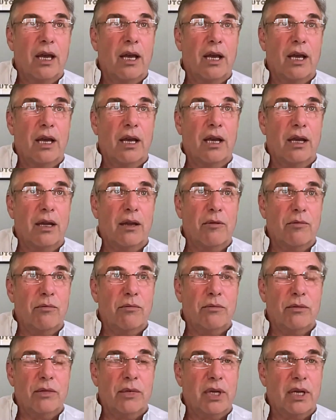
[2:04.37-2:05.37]

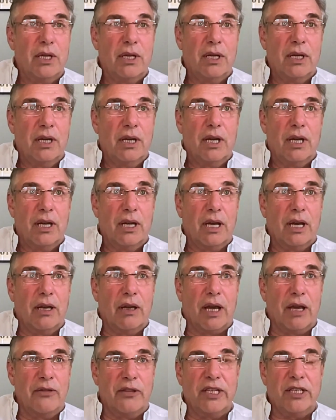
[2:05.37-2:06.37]
Um,
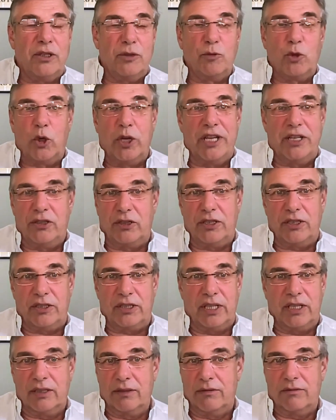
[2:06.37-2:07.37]
I think the more
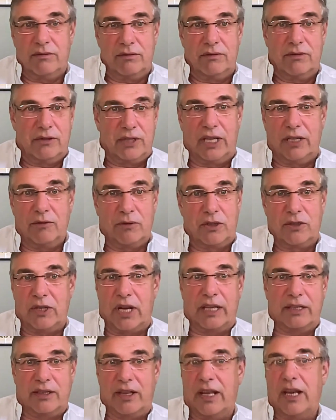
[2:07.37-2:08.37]
interesting thing was
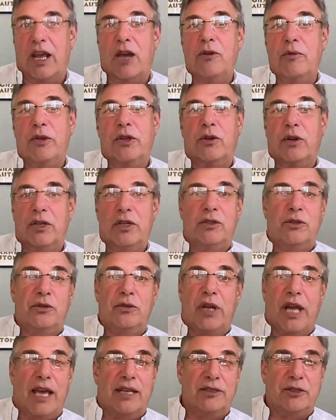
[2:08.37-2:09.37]
like then how we got into
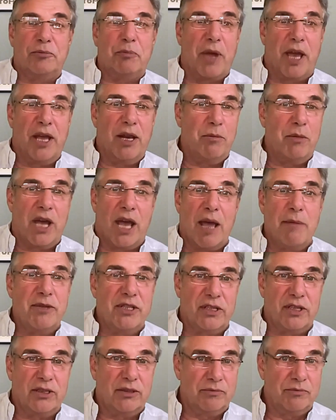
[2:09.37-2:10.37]
last mile by
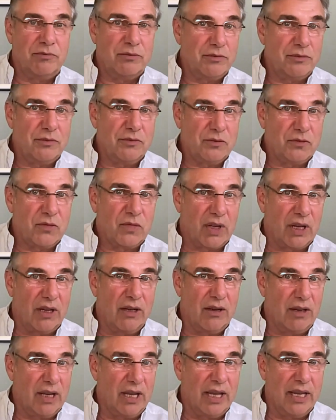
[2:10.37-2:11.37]
Amazon,
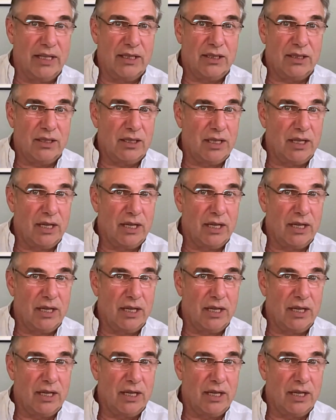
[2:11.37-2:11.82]
right?